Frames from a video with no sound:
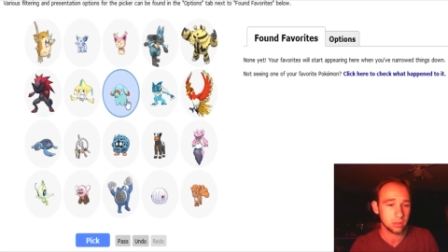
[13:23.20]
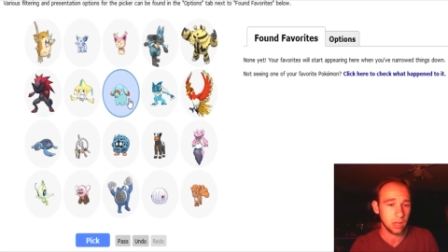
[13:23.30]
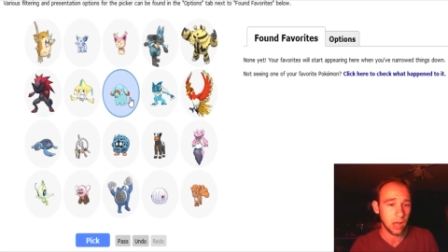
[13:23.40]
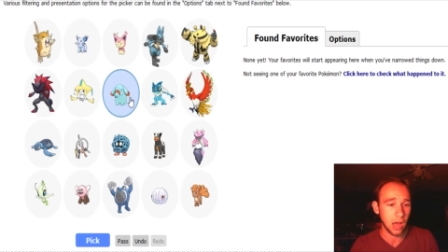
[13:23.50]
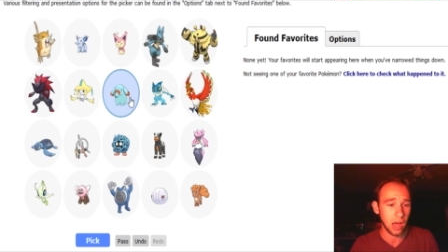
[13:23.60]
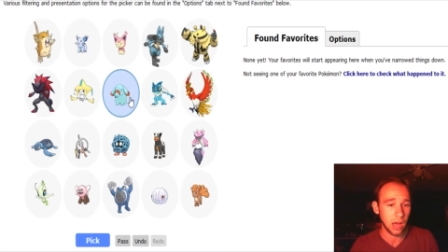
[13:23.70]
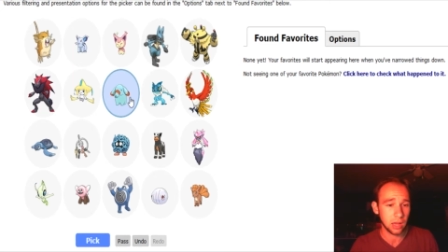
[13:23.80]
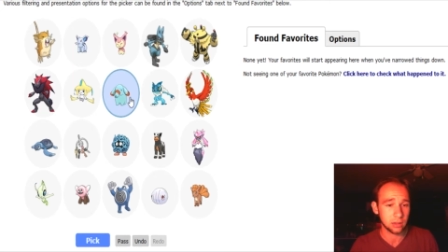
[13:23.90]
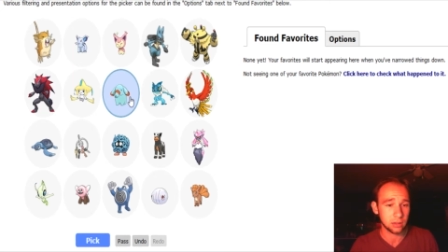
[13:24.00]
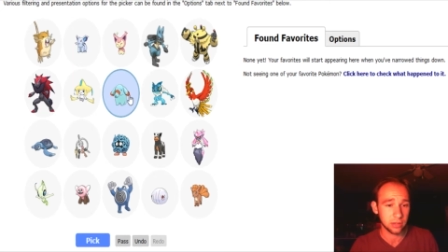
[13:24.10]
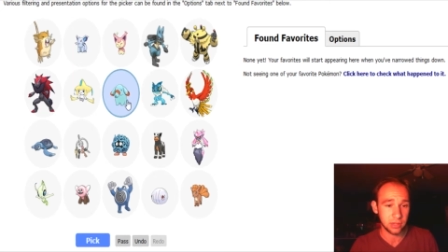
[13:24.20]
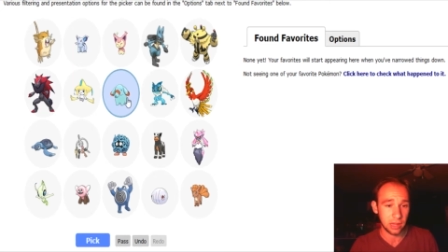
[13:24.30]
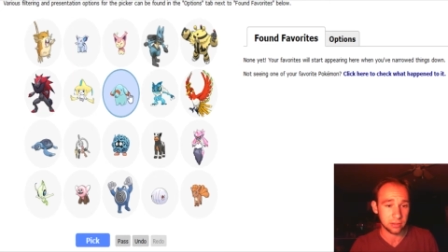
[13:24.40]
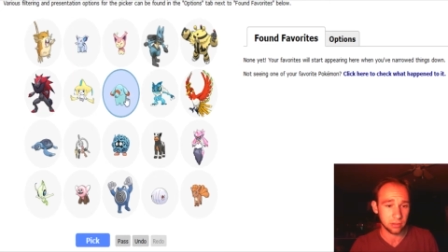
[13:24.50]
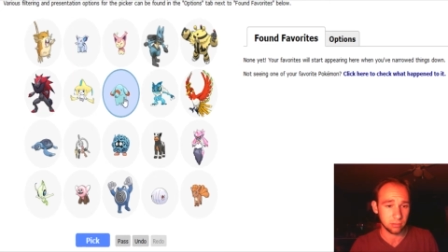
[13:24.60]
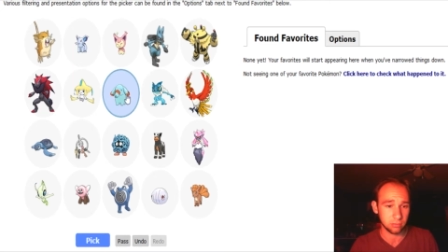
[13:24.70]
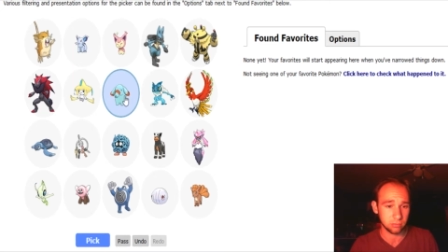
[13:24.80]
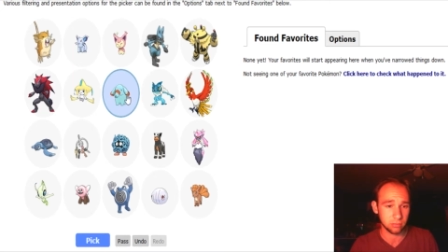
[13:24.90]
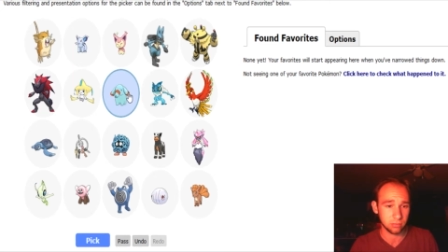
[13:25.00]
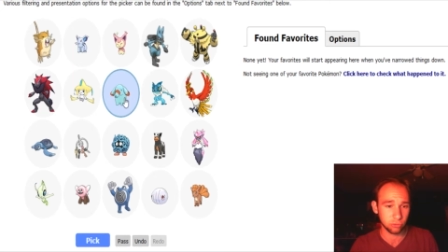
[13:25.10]
Uh, it's got the
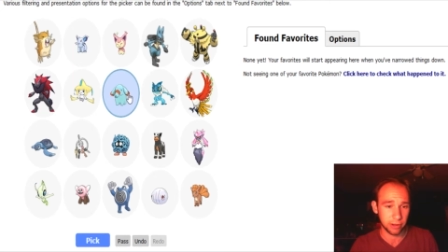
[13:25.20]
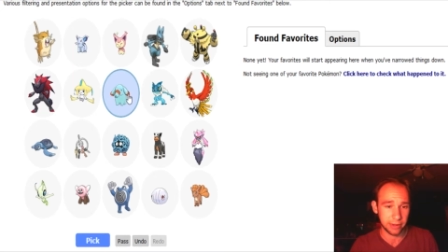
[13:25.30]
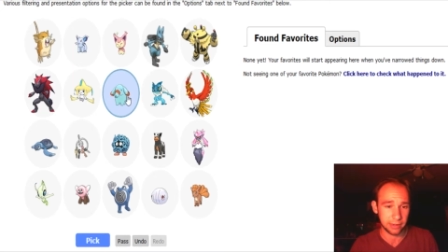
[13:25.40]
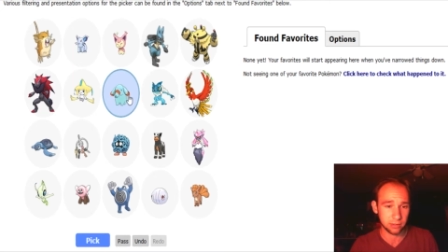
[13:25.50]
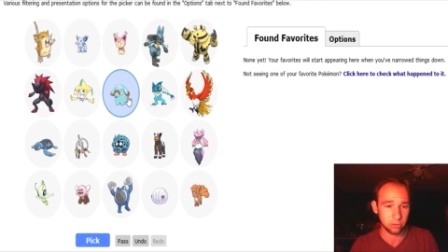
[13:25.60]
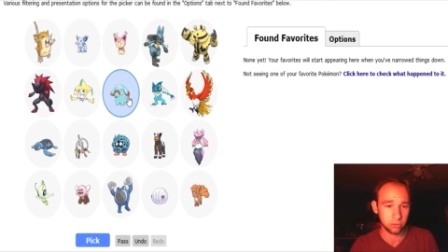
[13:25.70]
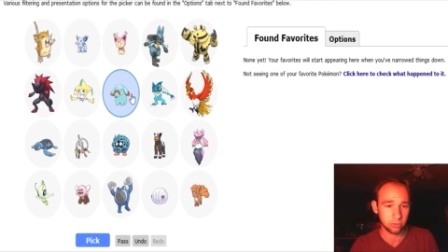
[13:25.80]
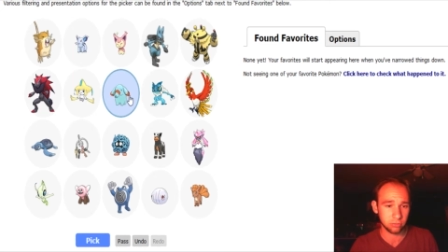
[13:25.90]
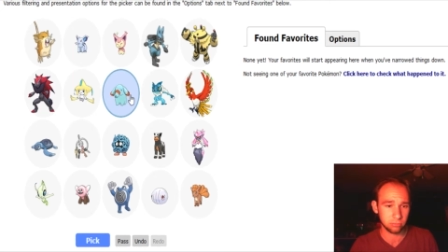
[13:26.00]
rings.